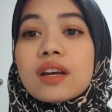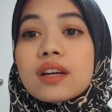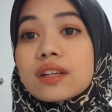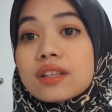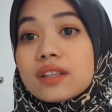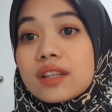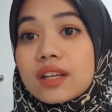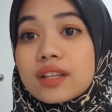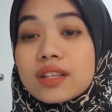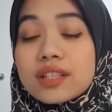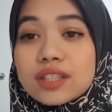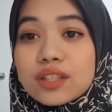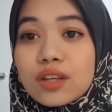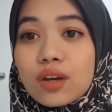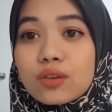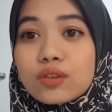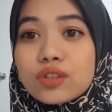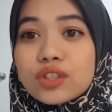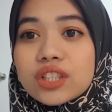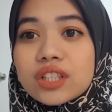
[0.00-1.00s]
Another
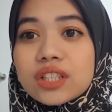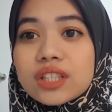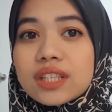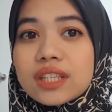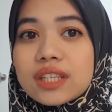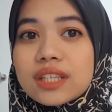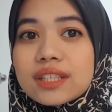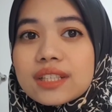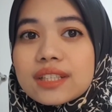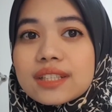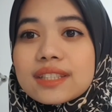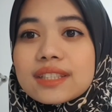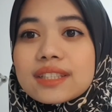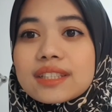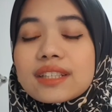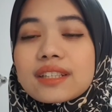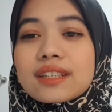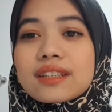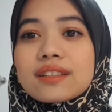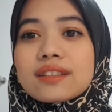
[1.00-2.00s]
solution
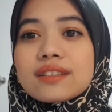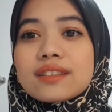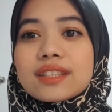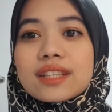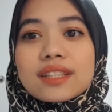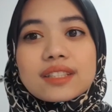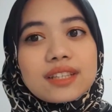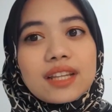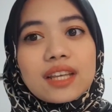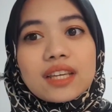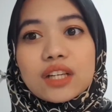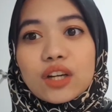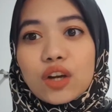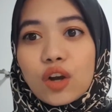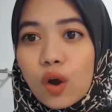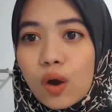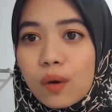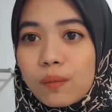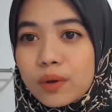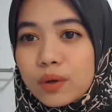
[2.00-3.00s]
is just like a
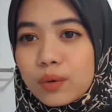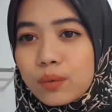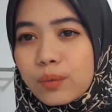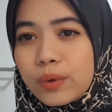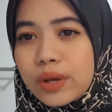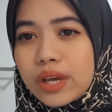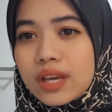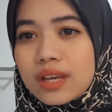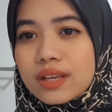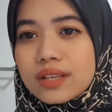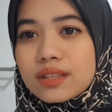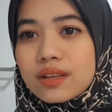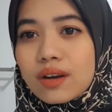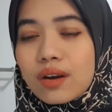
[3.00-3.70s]
common ways